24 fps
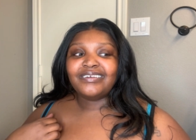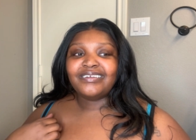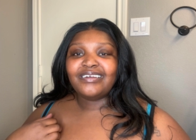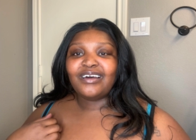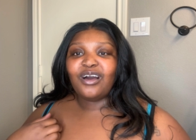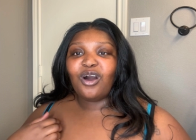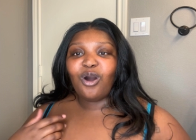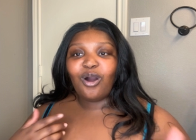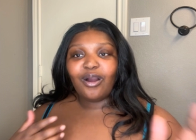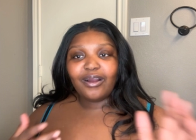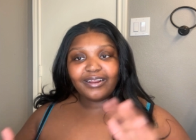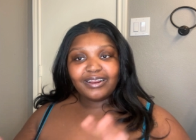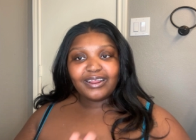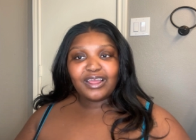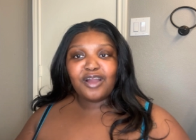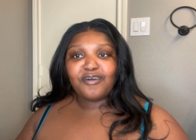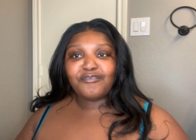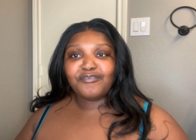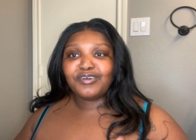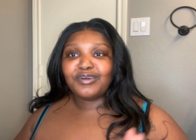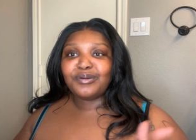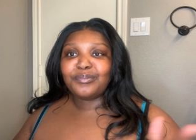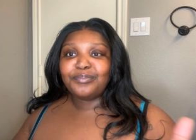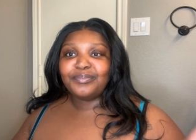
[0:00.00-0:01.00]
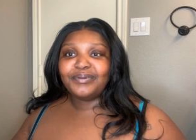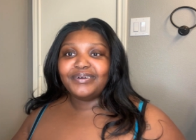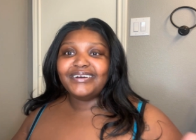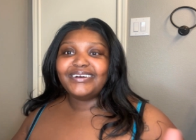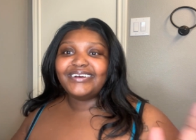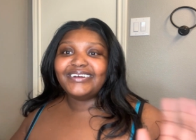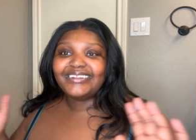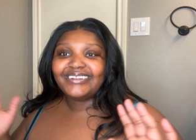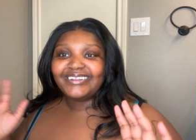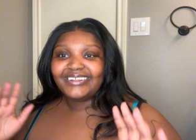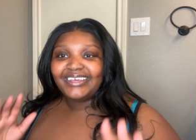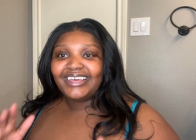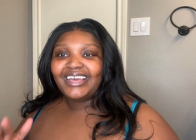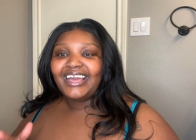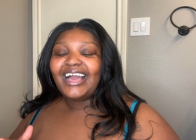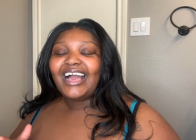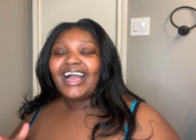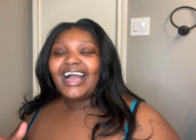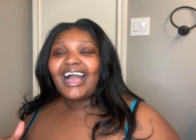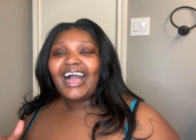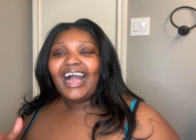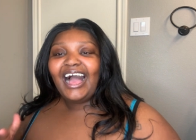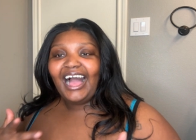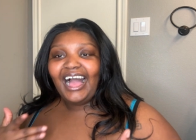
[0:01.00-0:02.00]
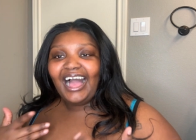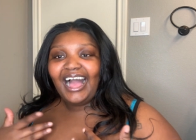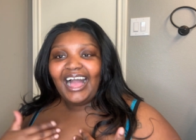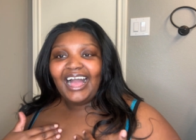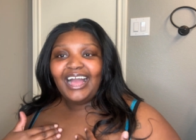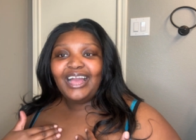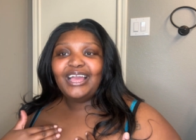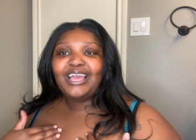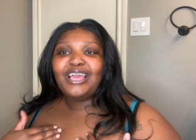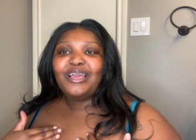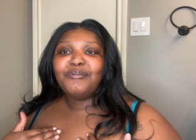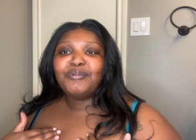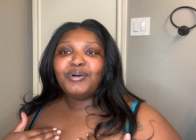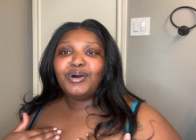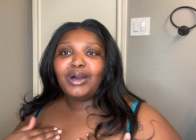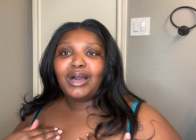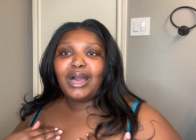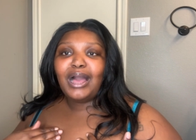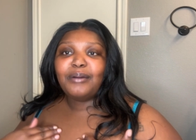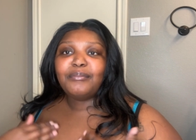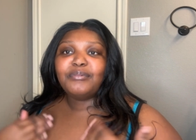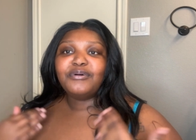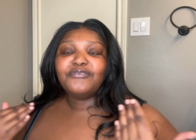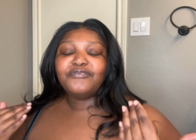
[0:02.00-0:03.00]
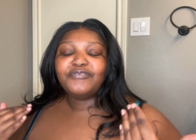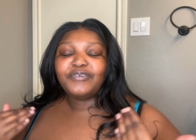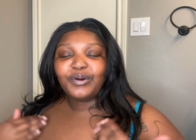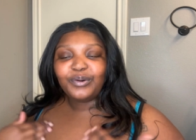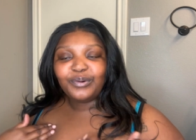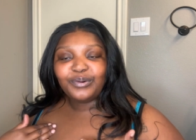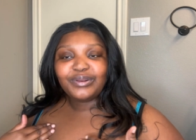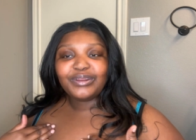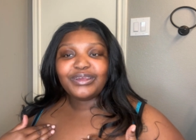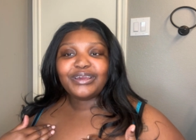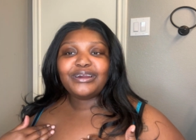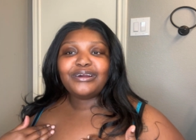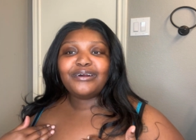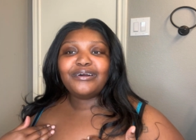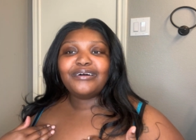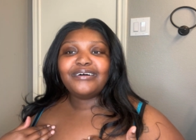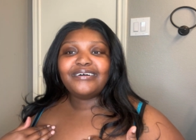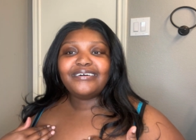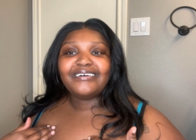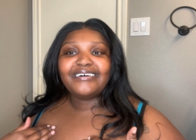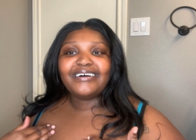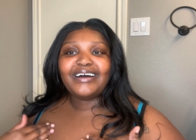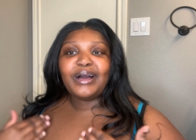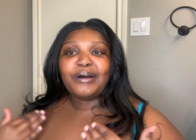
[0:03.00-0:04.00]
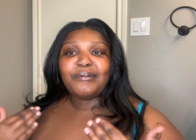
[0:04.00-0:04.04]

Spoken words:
hardcover, but I'm a phone girl.